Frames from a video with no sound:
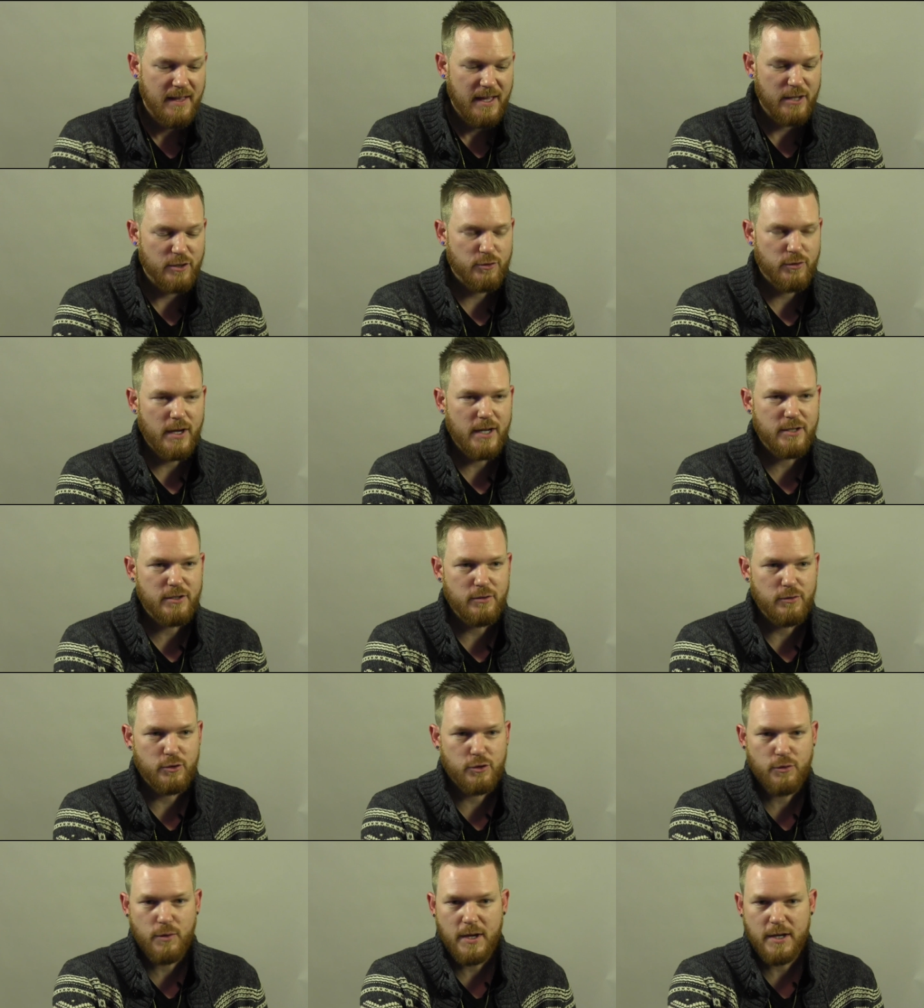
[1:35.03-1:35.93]
and try
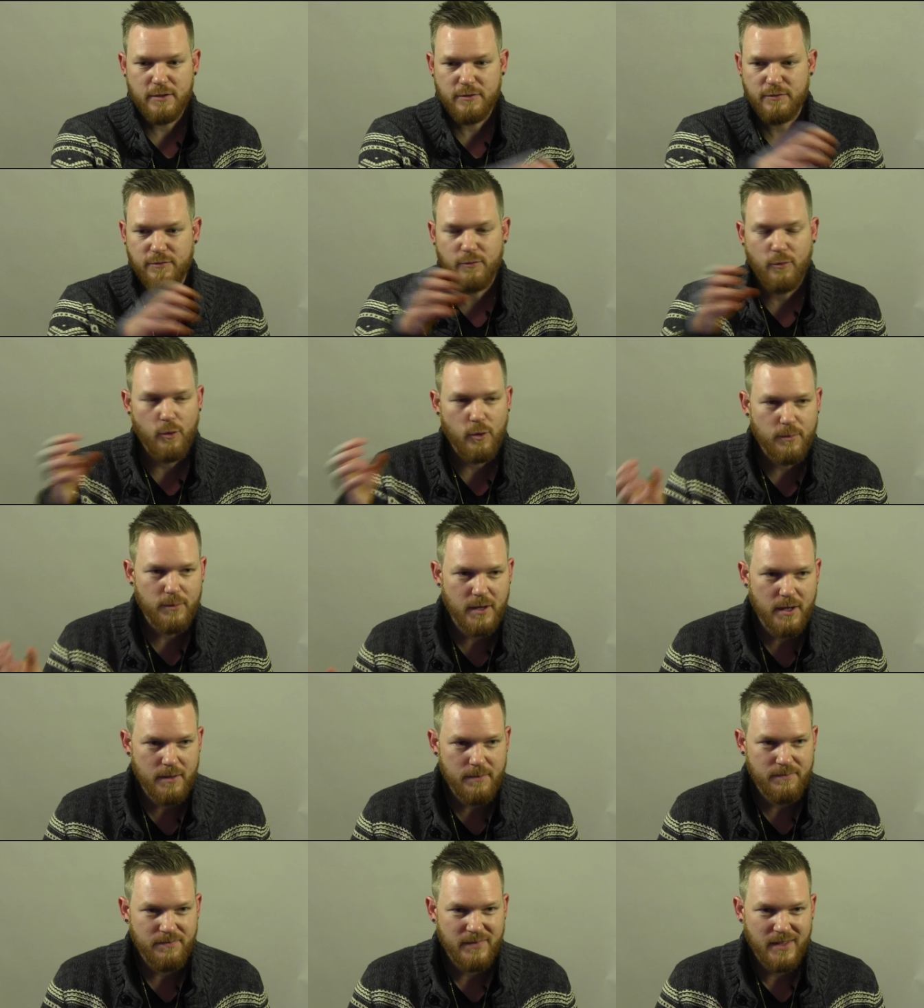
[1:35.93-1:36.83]
to transform
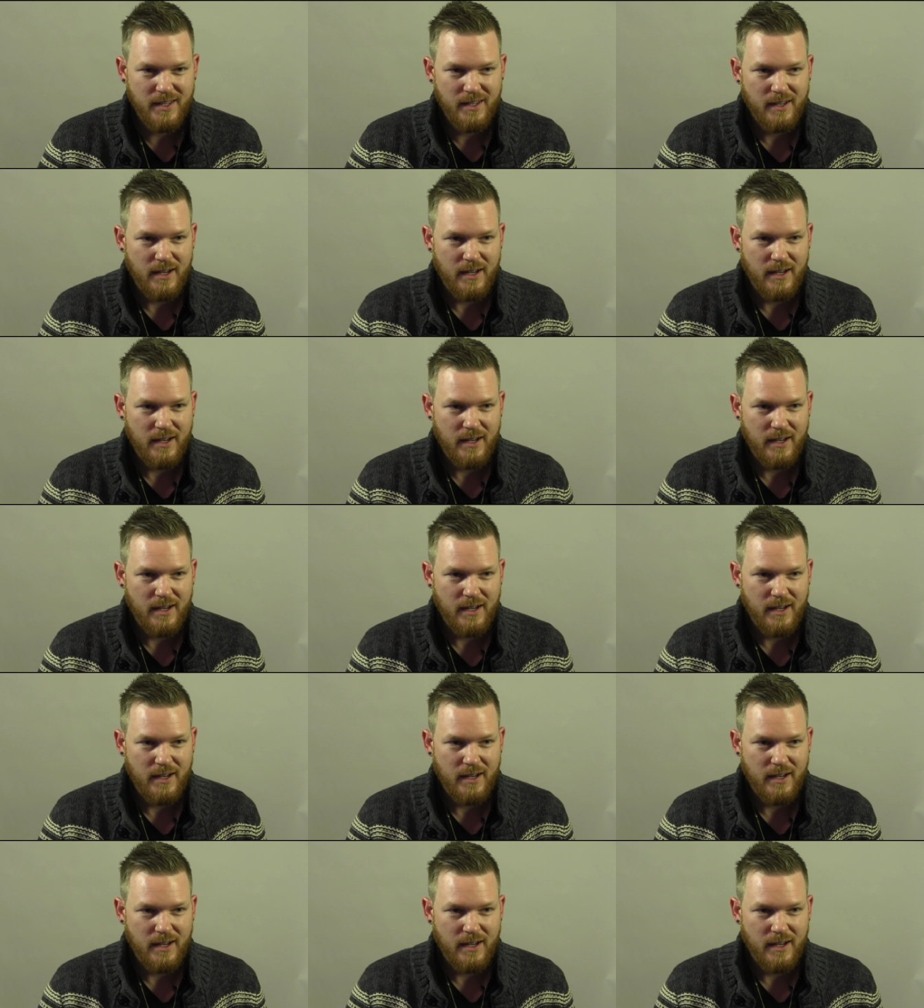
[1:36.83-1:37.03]
them.